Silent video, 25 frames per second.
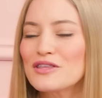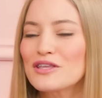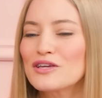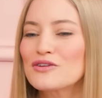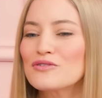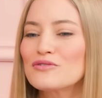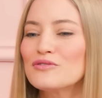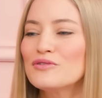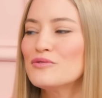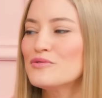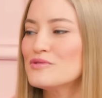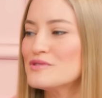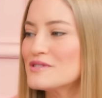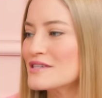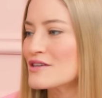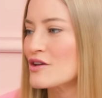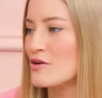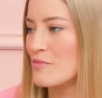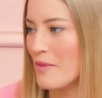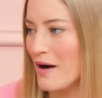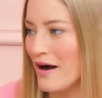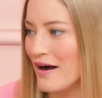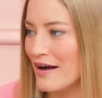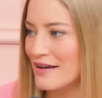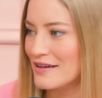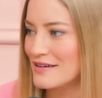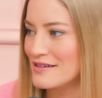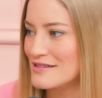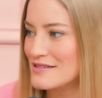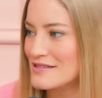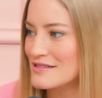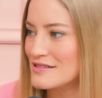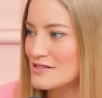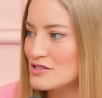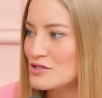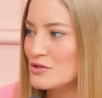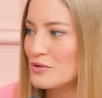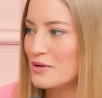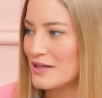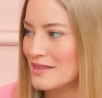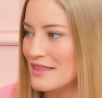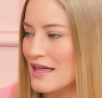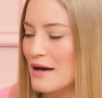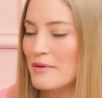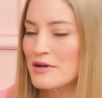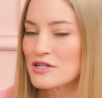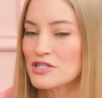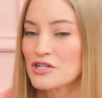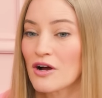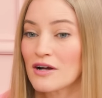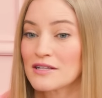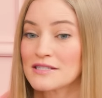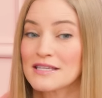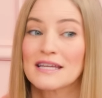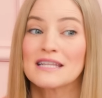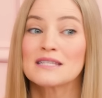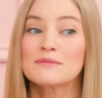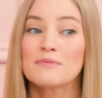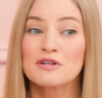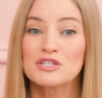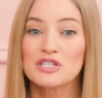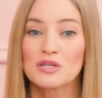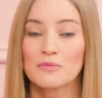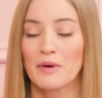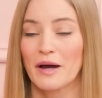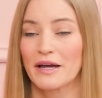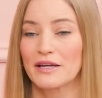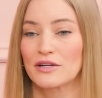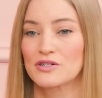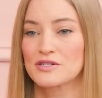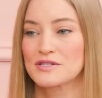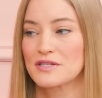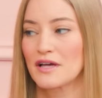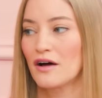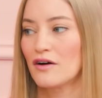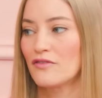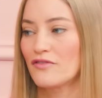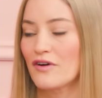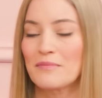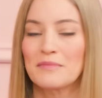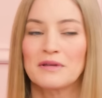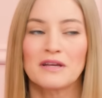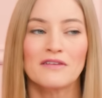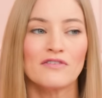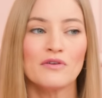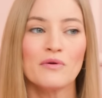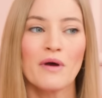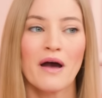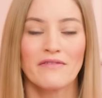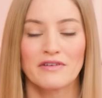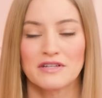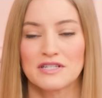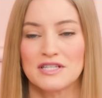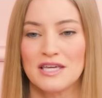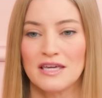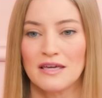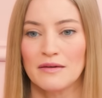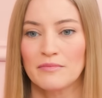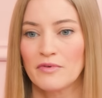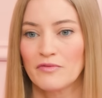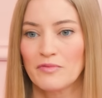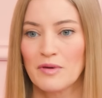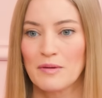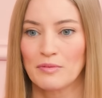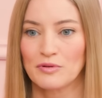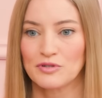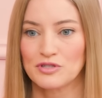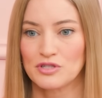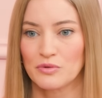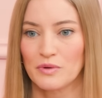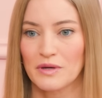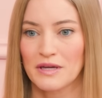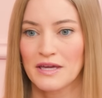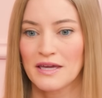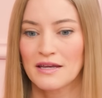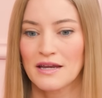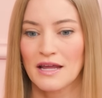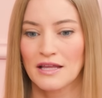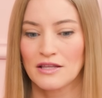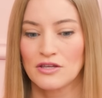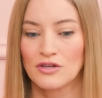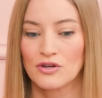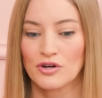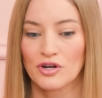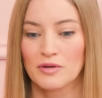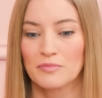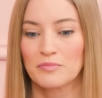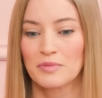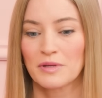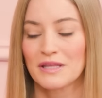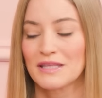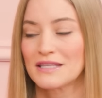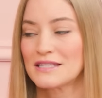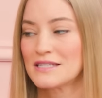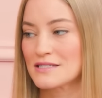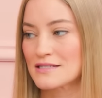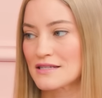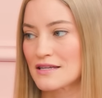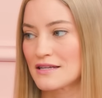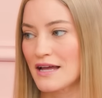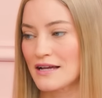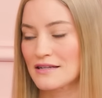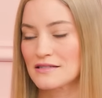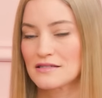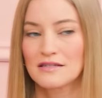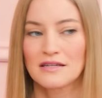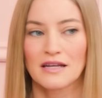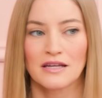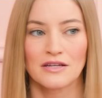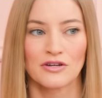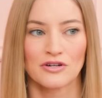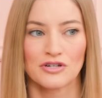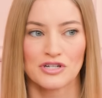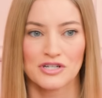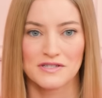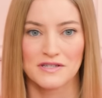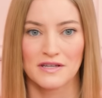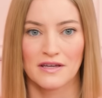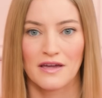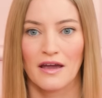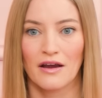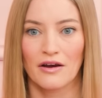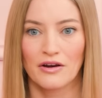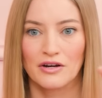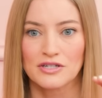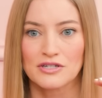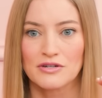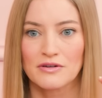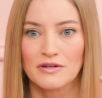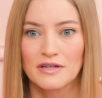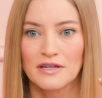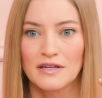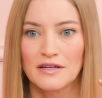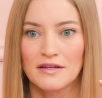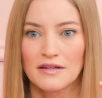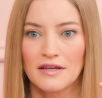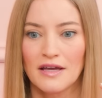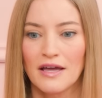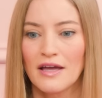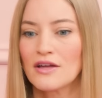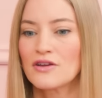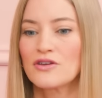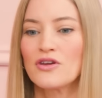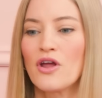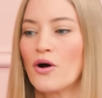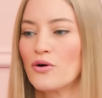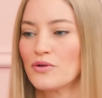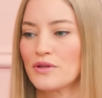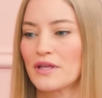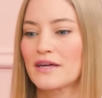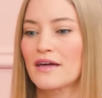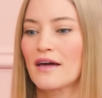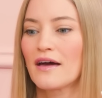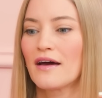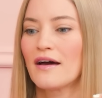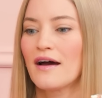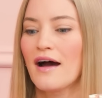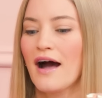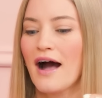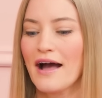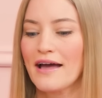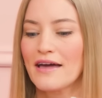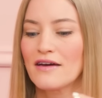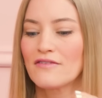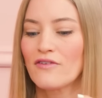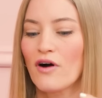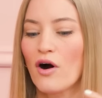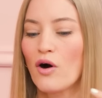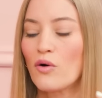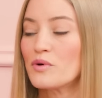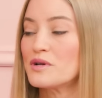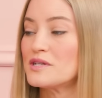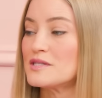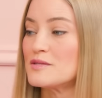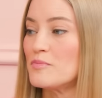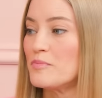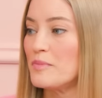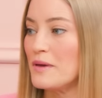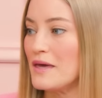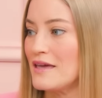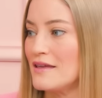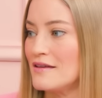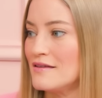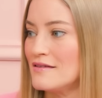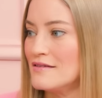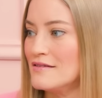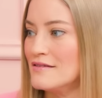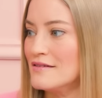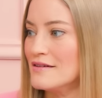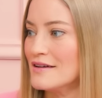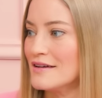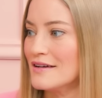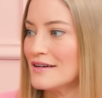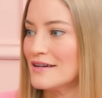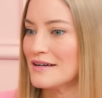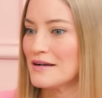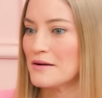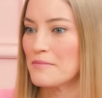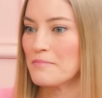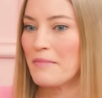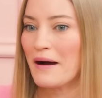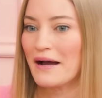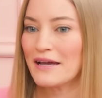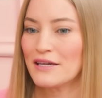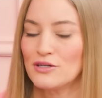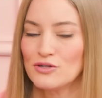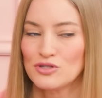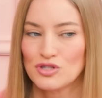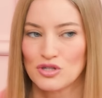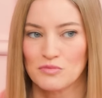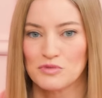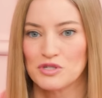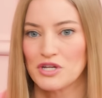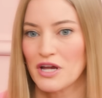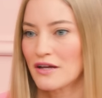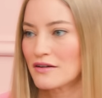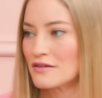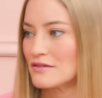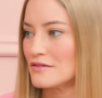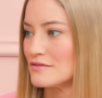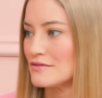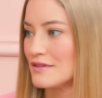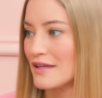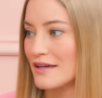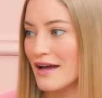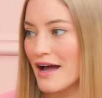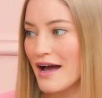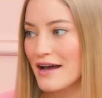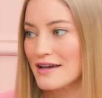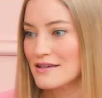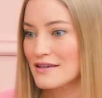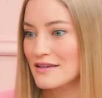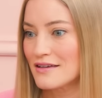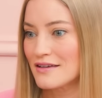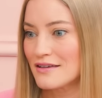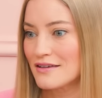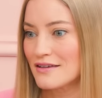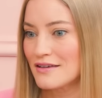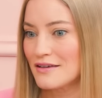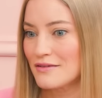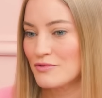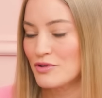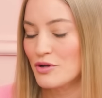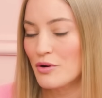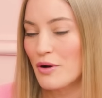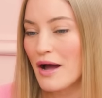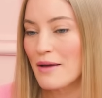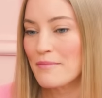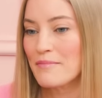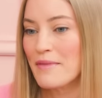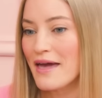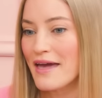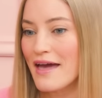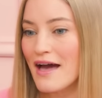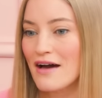you're losing your mind doing that much content, especially by yourself. I mean, if you have a team of people doing it and you're completely disconnected and you're just a character in it, no. Like I have always been my YouTube channel. Like I may